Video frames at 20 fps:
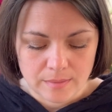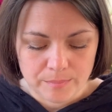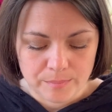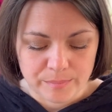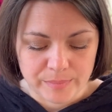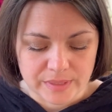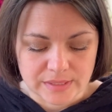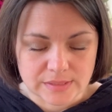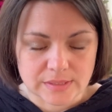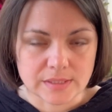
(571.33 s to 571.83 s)

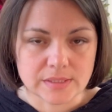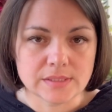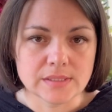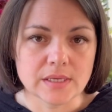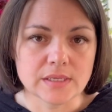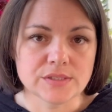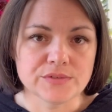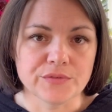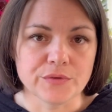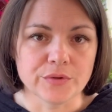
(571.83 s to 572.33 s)
be
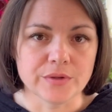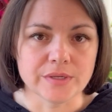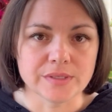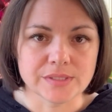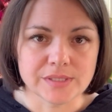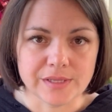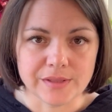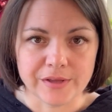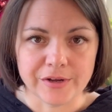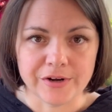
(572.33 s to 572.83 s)
successful
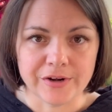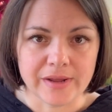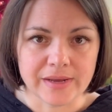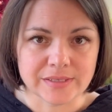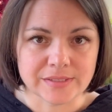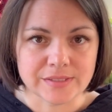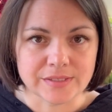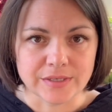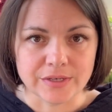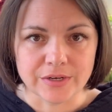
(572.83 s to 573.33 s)
into their
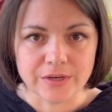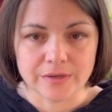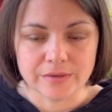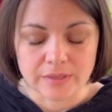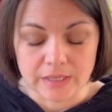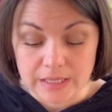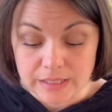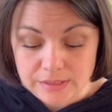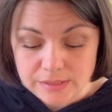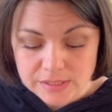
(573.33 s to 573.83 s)
next year,
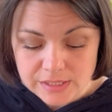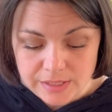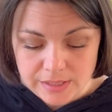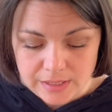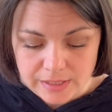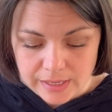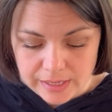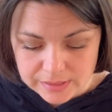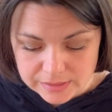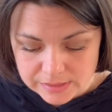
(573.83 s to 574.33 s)
into the
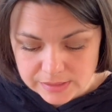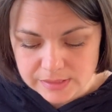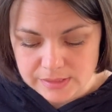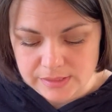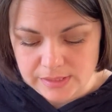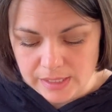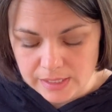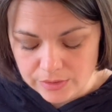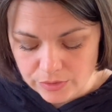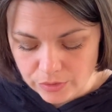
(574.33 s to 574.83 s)
next
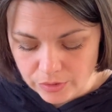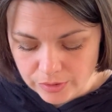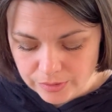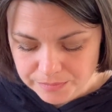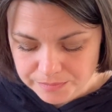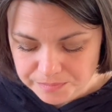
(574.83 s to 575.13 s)
cycle.